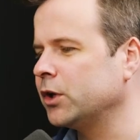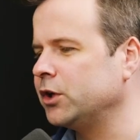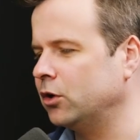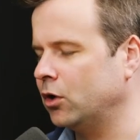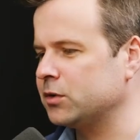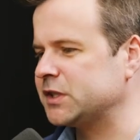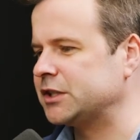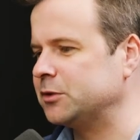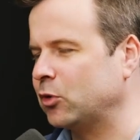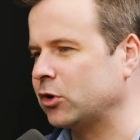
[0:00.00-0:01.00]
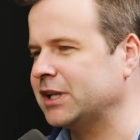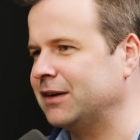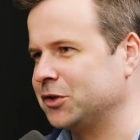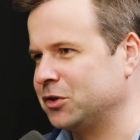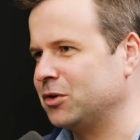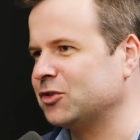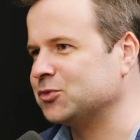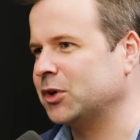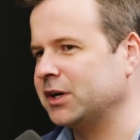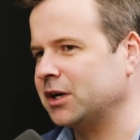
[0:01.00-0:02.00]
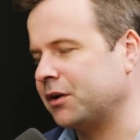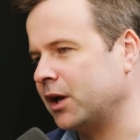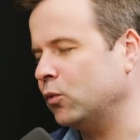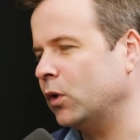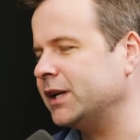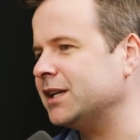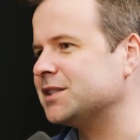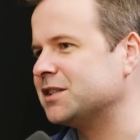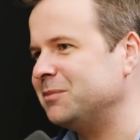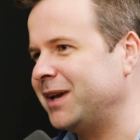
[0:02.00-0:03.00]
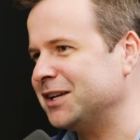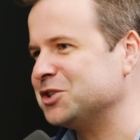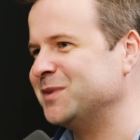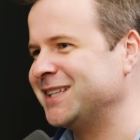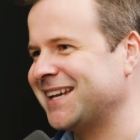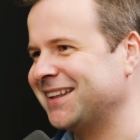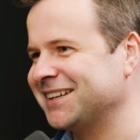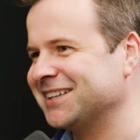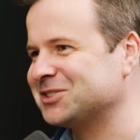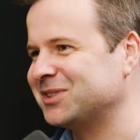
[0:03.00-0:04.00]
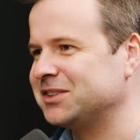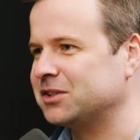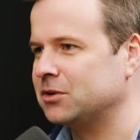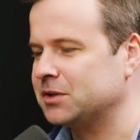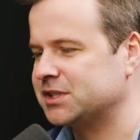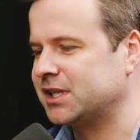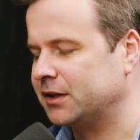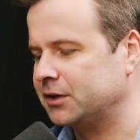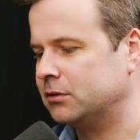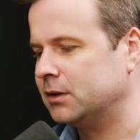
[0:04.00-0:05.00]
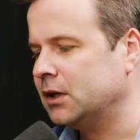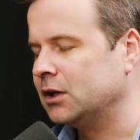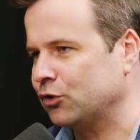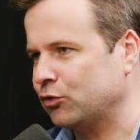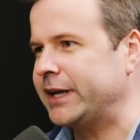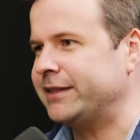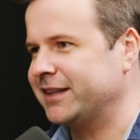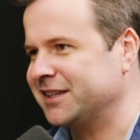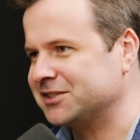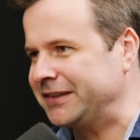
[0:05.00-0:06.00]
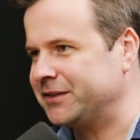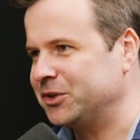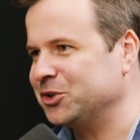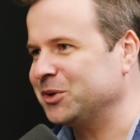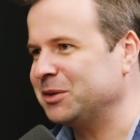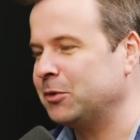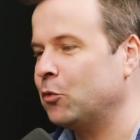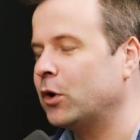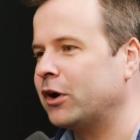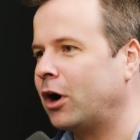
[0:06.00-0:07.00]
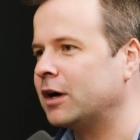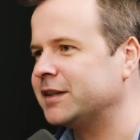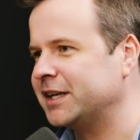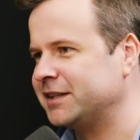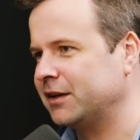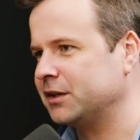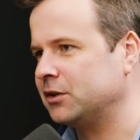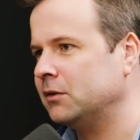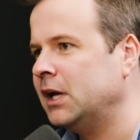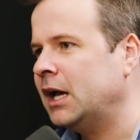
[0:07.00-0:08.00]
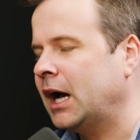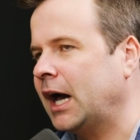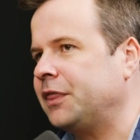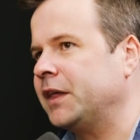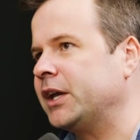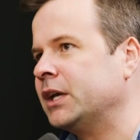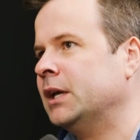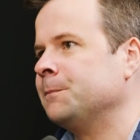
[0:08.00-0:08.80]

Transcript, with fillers: Well, you know, always at the board level, you're always wondering, okay, what isn't management telling us, right? They're always telling you great things that they're doing, but what aren't they telling you? I think,